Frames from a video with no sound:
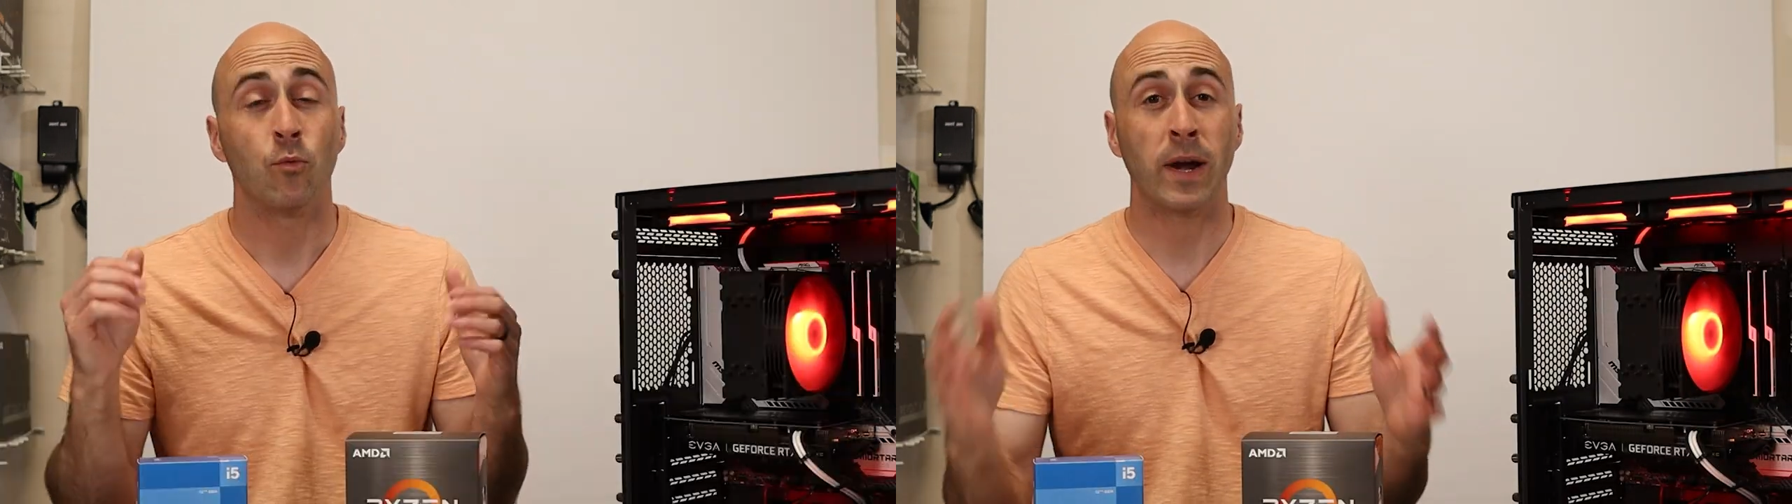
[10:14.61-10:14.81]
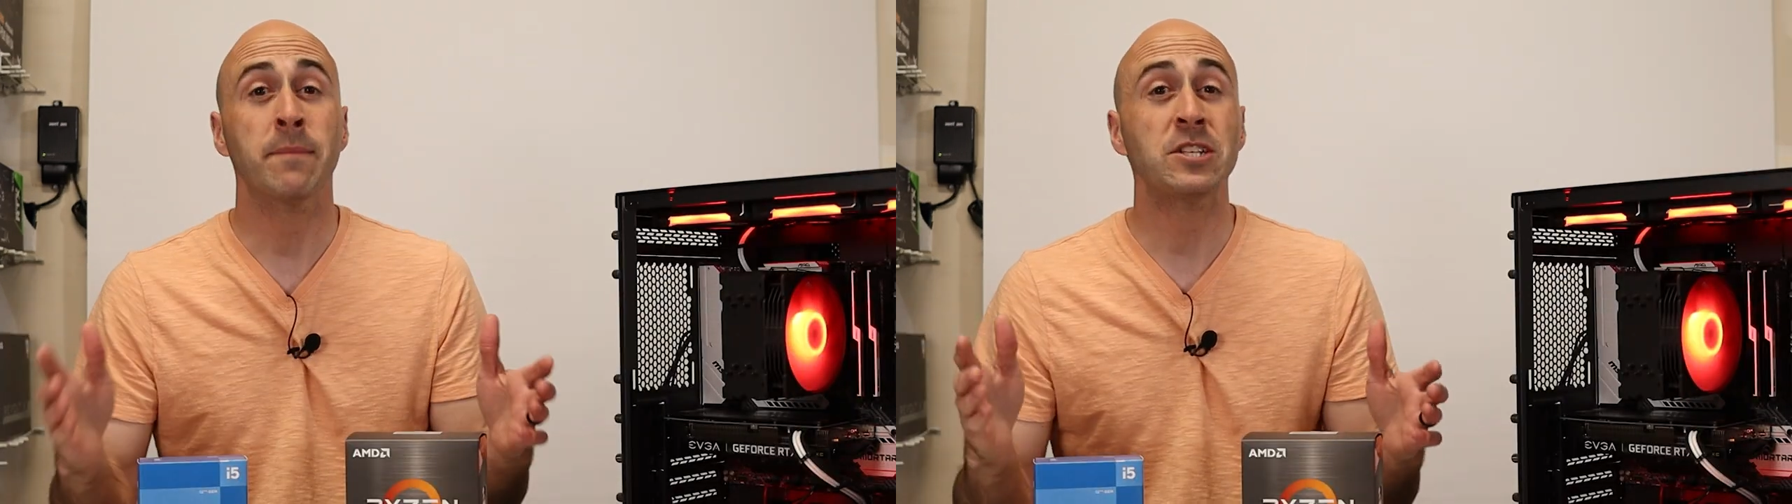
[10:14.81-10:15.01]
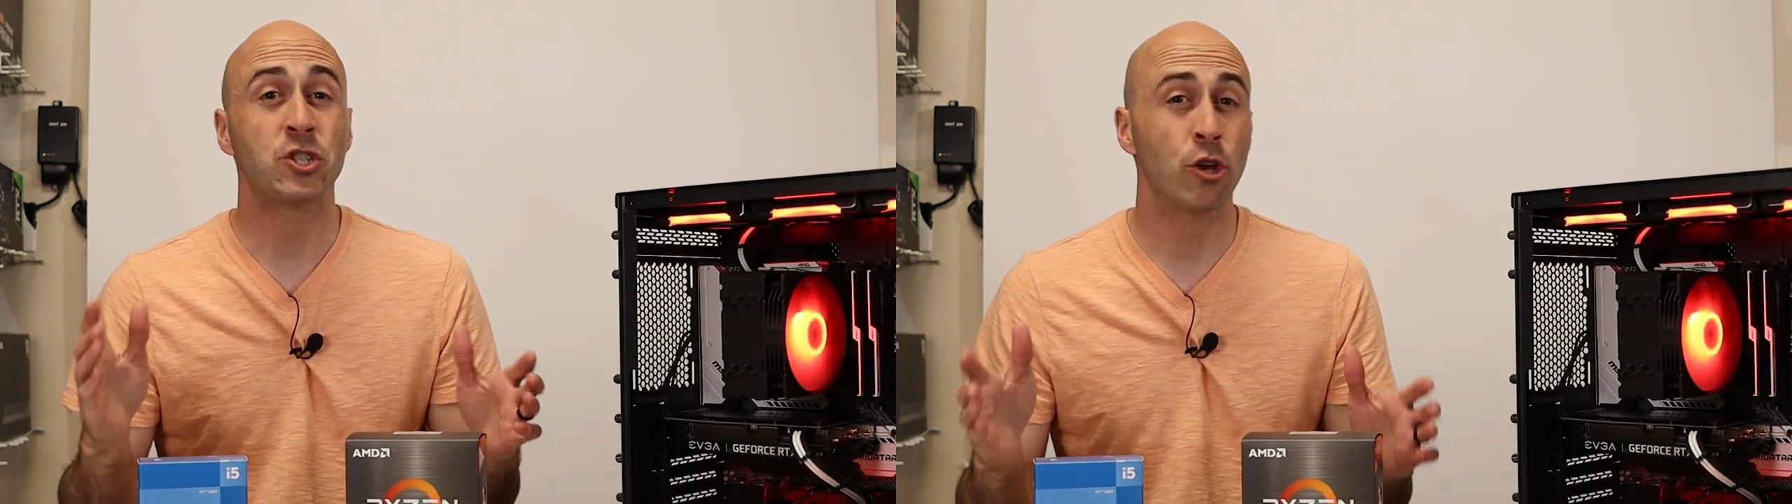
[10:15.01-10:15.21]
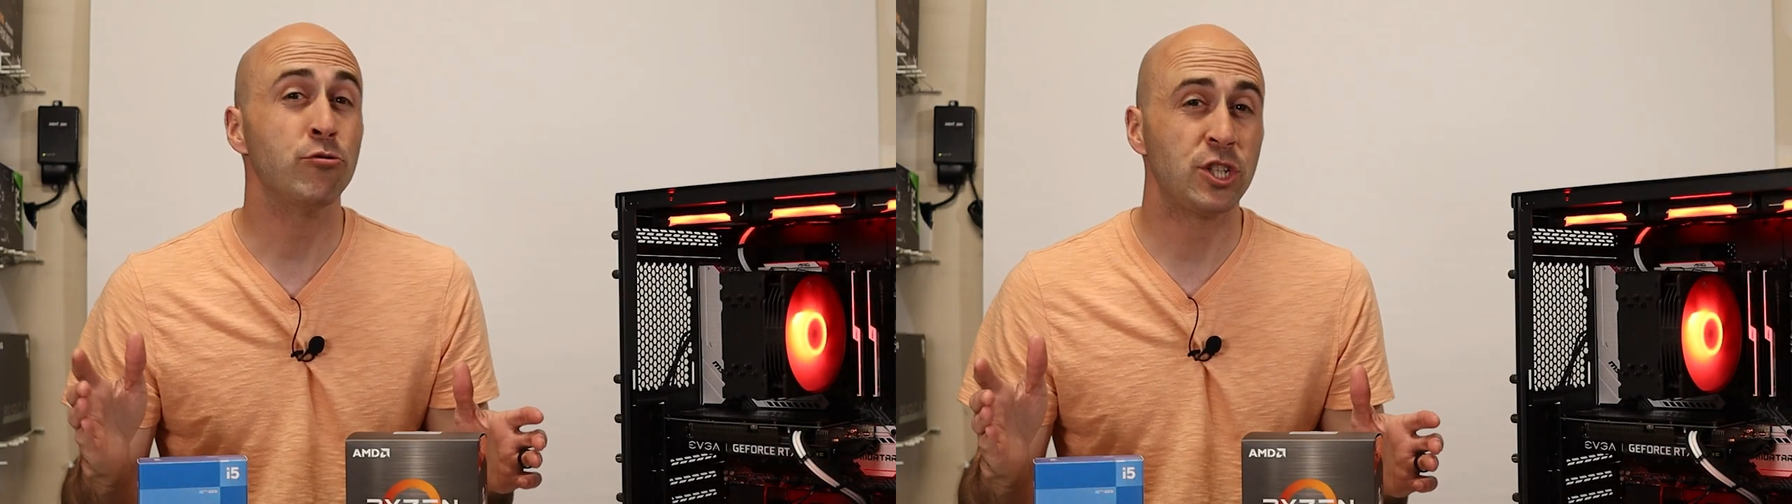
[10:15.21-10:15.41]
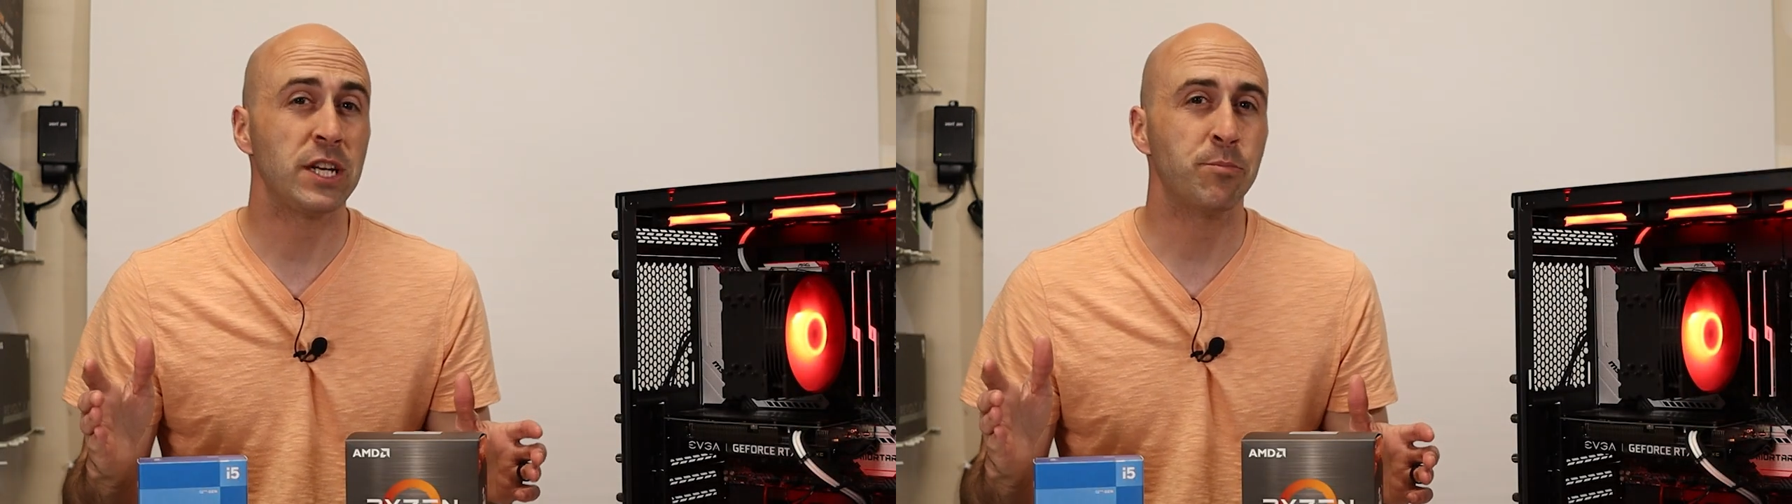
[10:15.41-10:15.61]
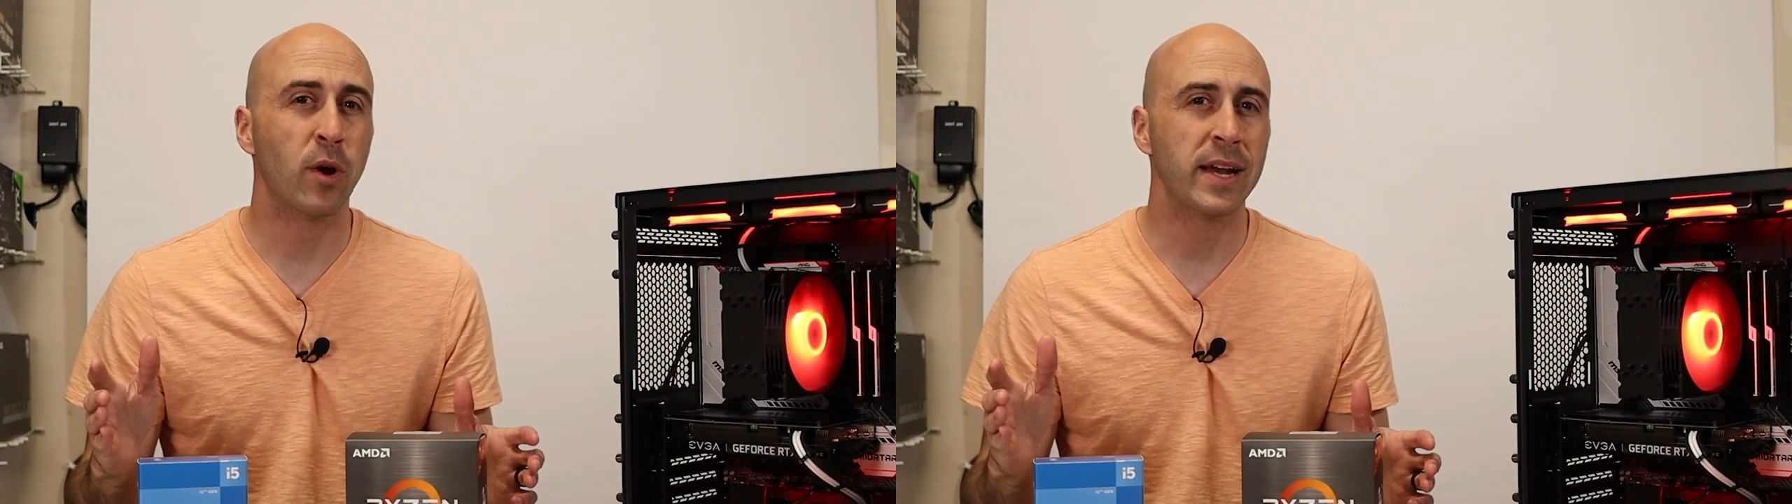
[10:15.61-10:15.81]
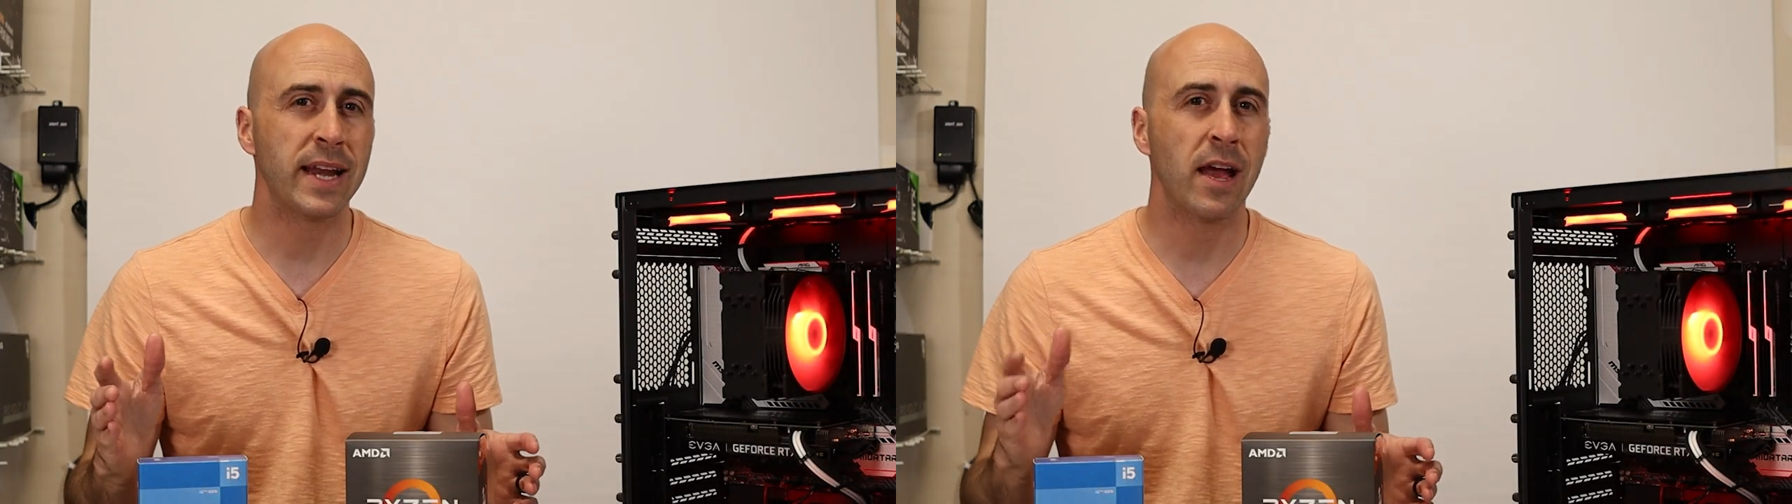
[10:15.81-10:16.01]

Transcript: RAM is so cheap right